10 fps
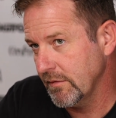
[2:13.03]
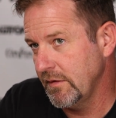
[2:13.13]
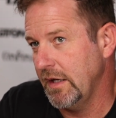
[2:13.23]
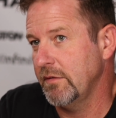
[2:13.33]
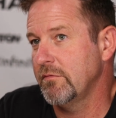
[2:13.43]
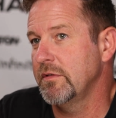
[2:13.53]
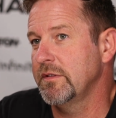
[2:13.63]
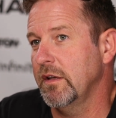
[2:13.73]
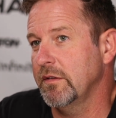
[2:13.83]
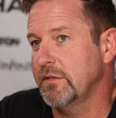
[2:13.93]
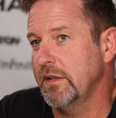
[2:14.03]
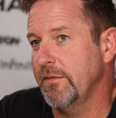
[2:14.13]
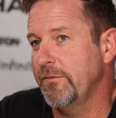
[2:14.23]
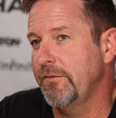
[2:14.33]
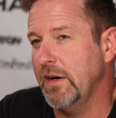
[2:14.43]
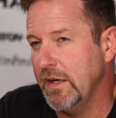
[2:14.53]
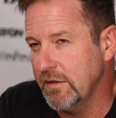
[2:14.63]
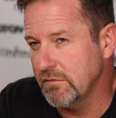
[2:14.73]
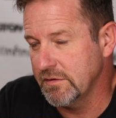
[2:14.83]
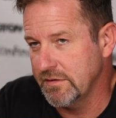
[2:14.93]
that results in a
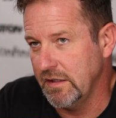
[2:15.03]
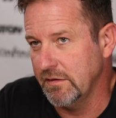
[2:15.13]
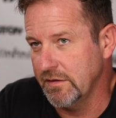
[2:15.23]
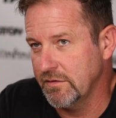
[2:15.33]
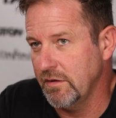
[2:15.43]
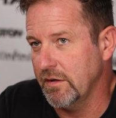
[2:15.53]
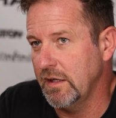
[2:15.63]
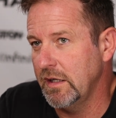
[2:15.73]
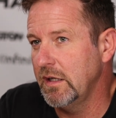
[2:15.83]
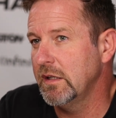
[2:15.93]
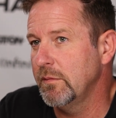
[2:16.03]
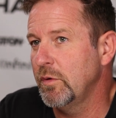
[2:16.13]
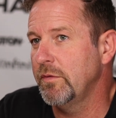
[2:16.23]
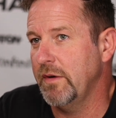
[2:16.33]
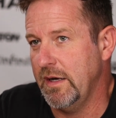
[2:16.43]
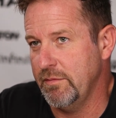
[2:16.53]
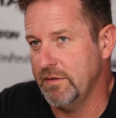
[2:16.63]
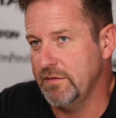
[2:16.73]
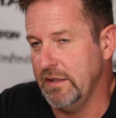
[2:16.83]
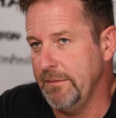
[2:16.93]
final result that's got a little more
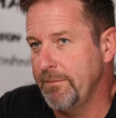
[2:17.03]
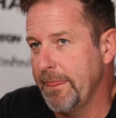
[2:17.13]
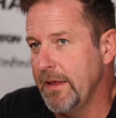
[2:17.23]
vibrancy